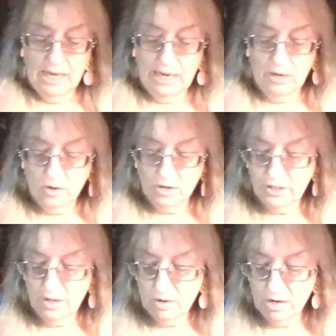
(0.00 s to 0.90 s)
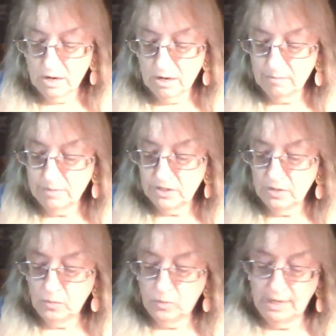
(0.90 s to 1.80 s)
It also comes
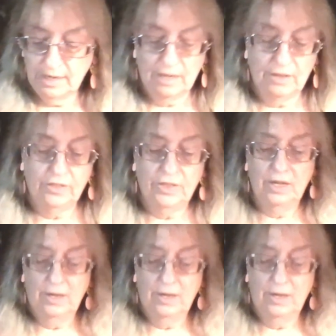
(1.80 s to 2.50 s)
with